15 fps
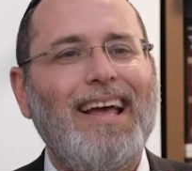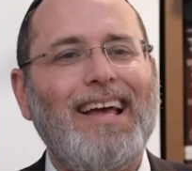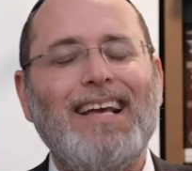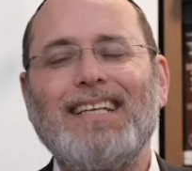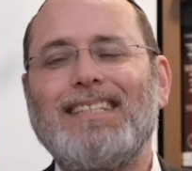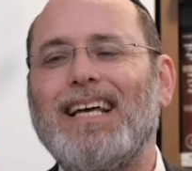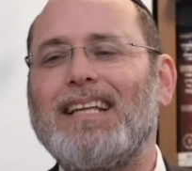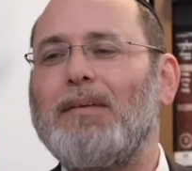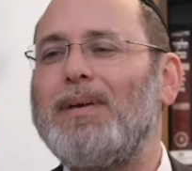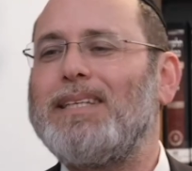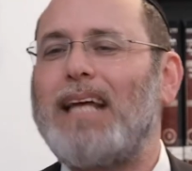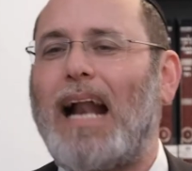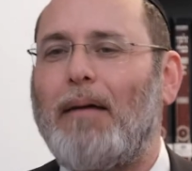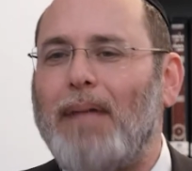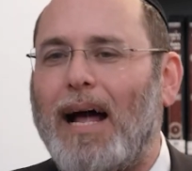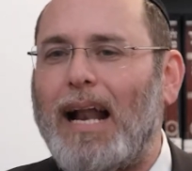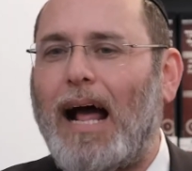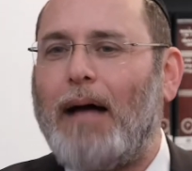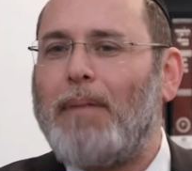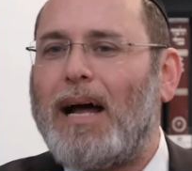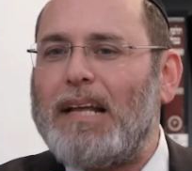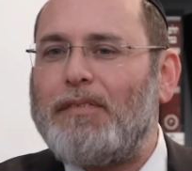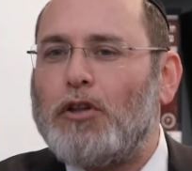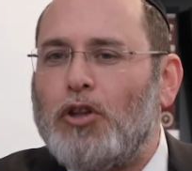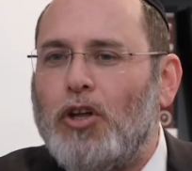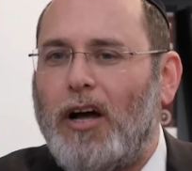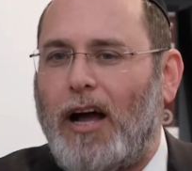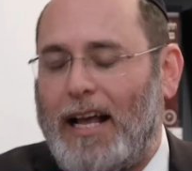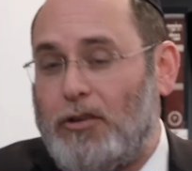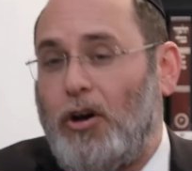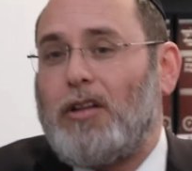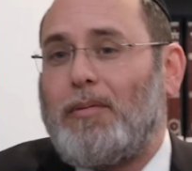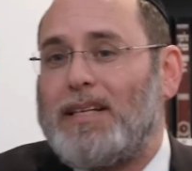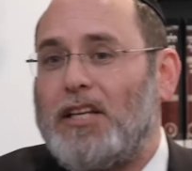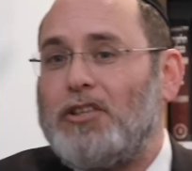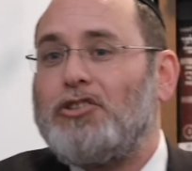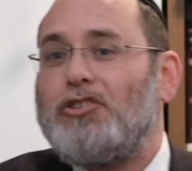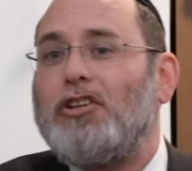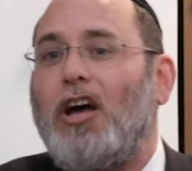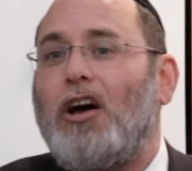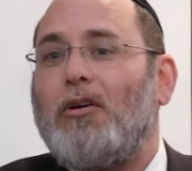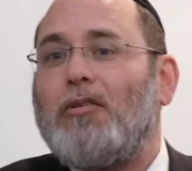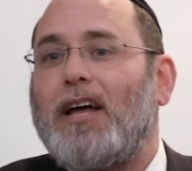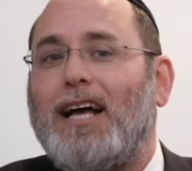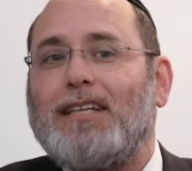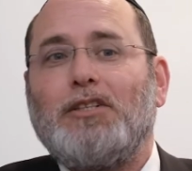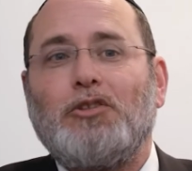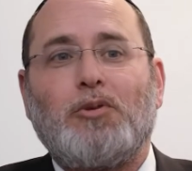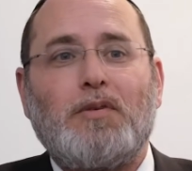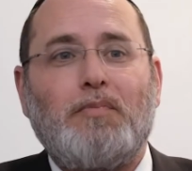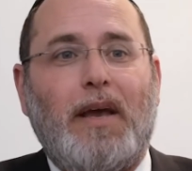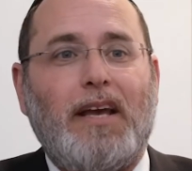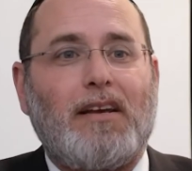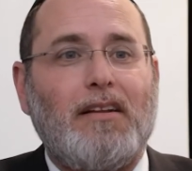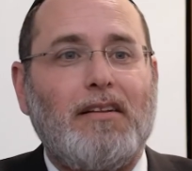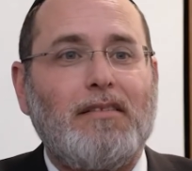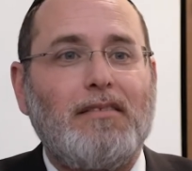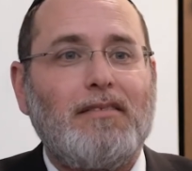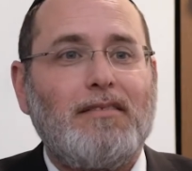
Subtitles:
He said to me, I told him, I said, you should know the Chazon Ish was mekel.